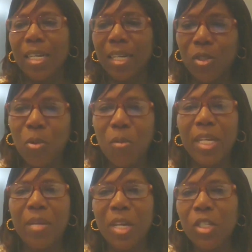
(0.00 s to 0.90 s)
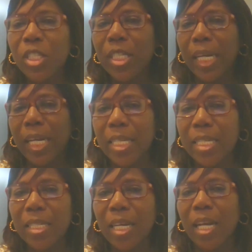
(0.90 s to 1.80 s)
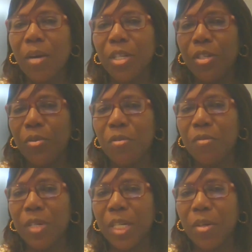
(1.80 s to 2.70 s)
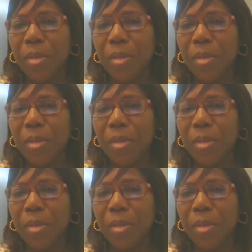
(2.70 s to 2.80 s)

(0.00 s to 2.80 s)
So what were the major challenges and how did you overcome